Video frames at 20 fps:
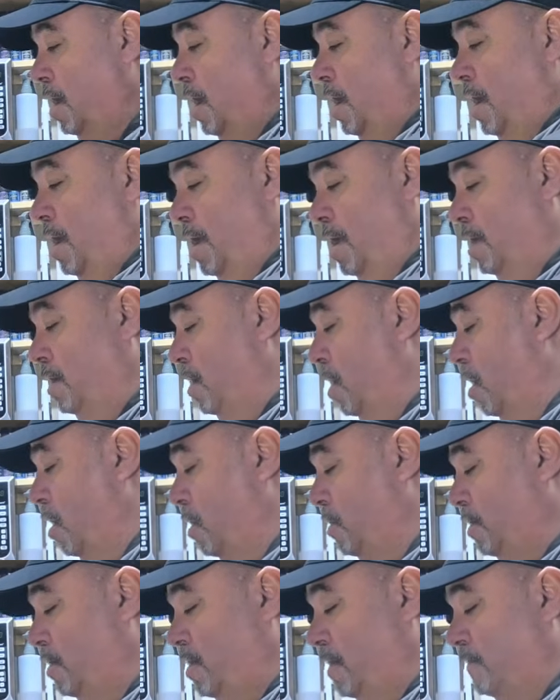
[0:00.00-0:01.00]
and
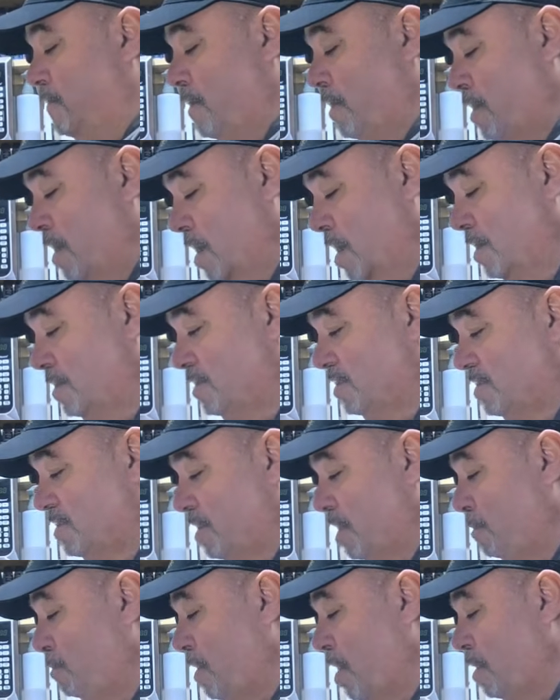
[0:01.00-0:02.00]
all the different kinds of
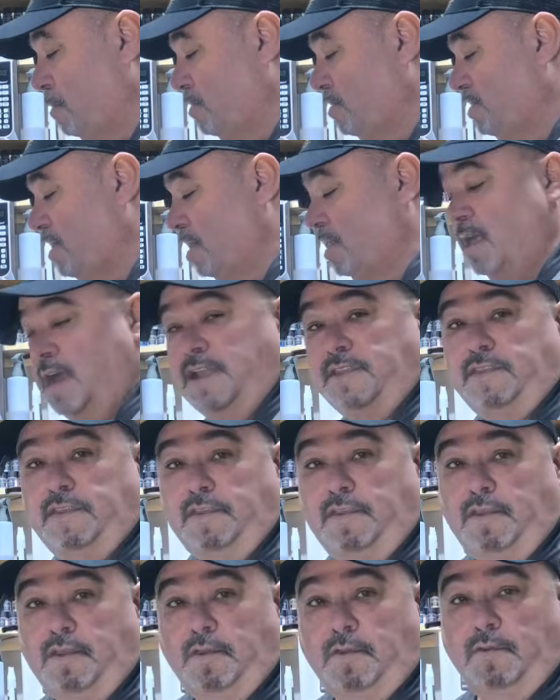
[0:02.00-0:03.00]
slip bobbers I like to
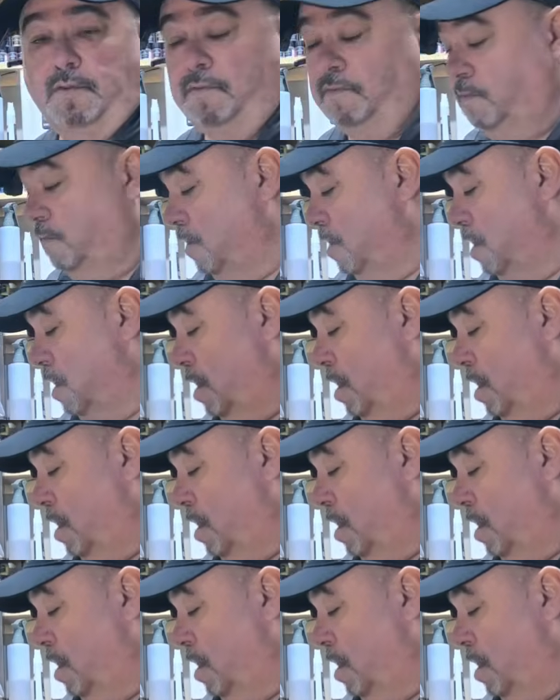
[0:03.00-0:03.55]
use,